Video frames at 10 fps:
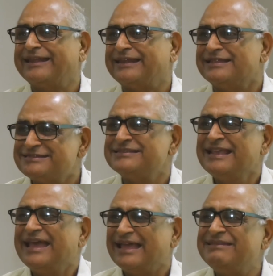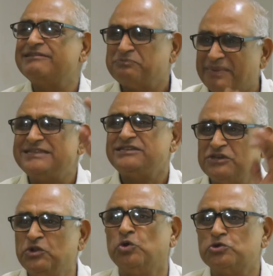lakh tons. And there's much
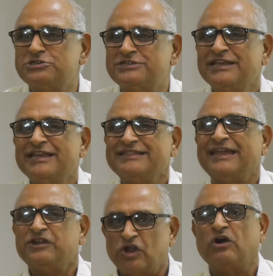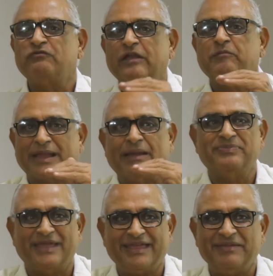news that now we have
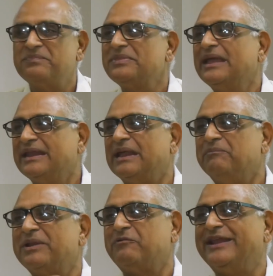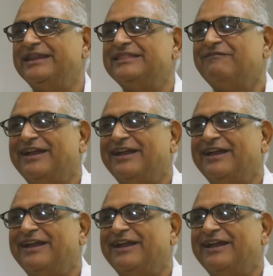become the number one in the